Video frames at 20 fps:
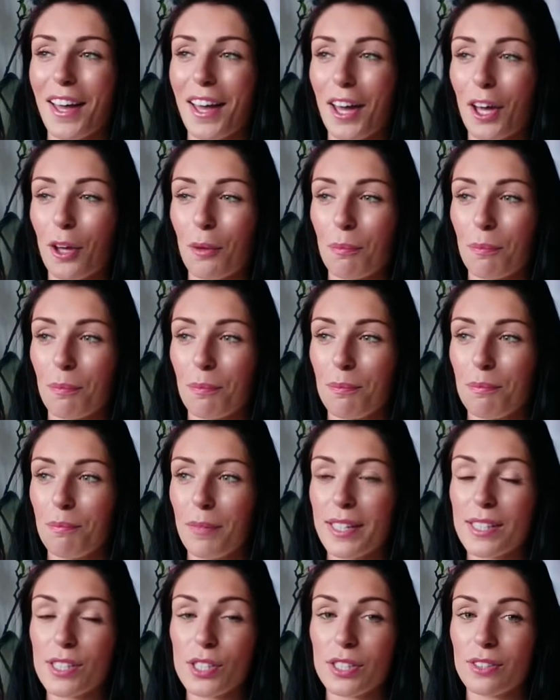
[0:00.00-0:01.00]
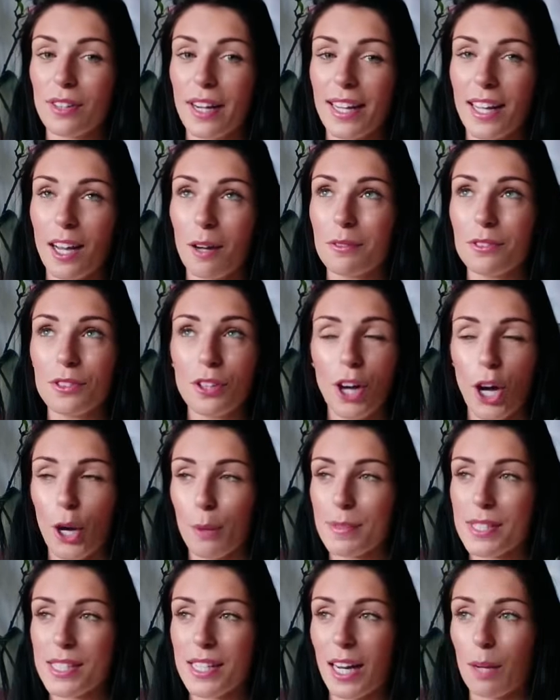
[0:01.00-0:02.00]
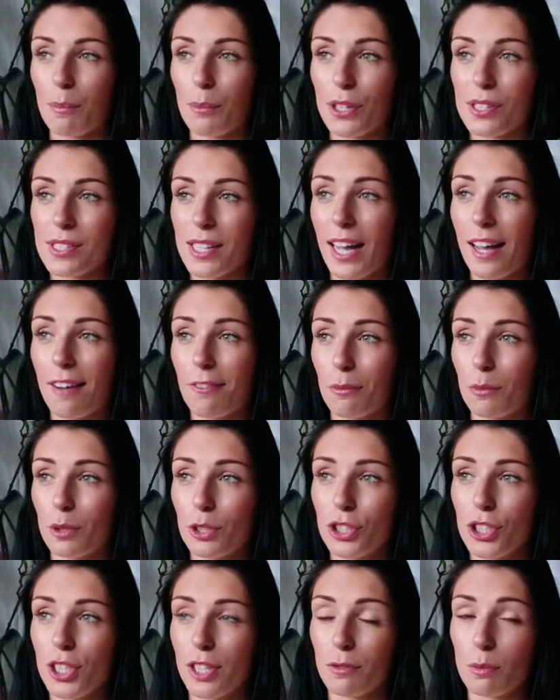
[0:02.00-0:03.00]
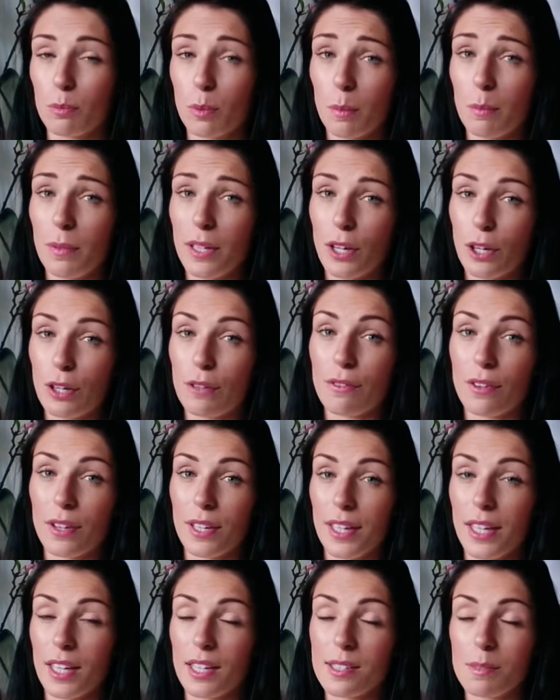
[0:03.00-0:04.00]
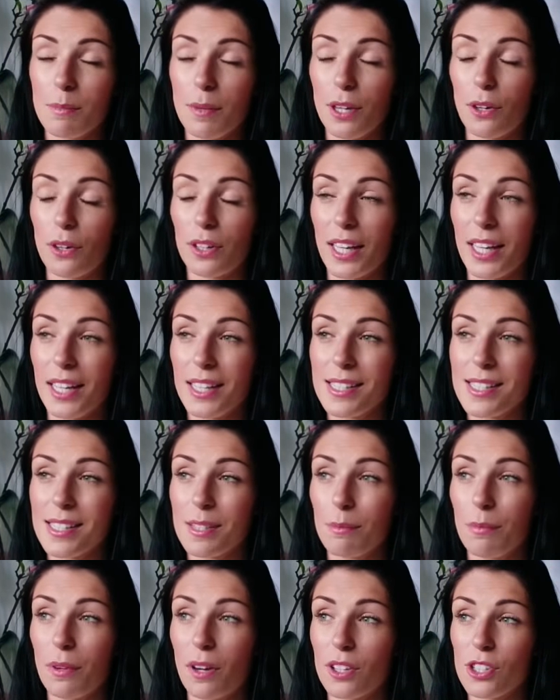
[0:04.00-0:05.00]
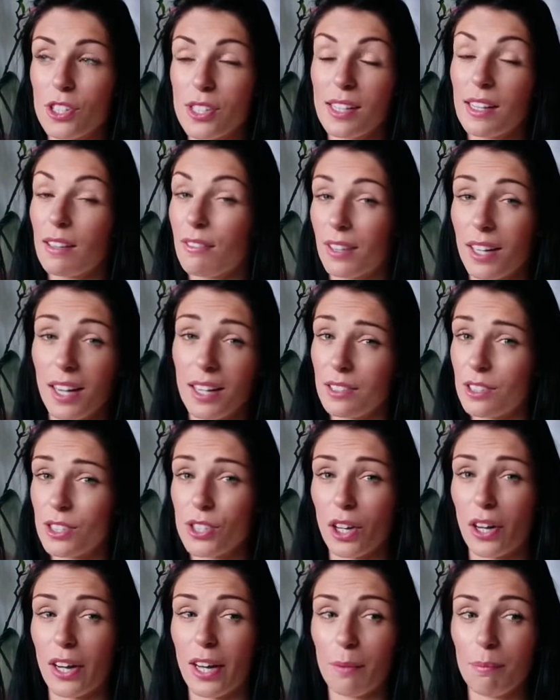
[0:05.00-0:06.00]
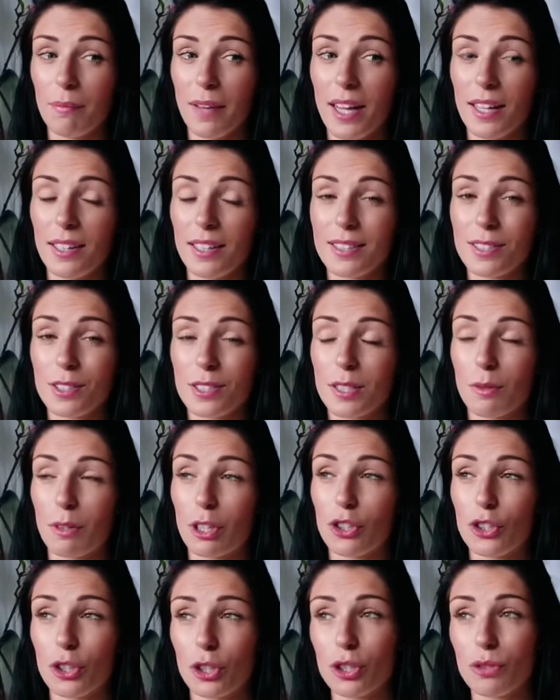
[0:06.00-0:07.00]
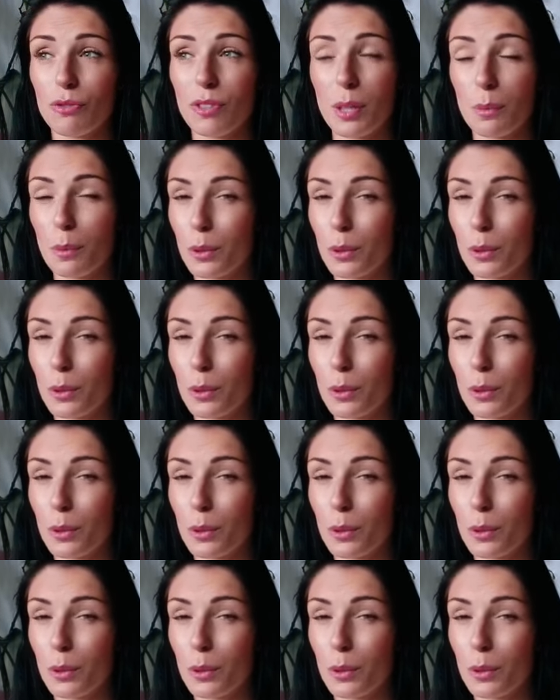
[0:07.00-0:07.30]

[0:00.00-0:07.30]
but it's great. I'm not up to date because I haven't watched it for probably over a year, to be honest. I just haven't had the time, and it's not something Josh really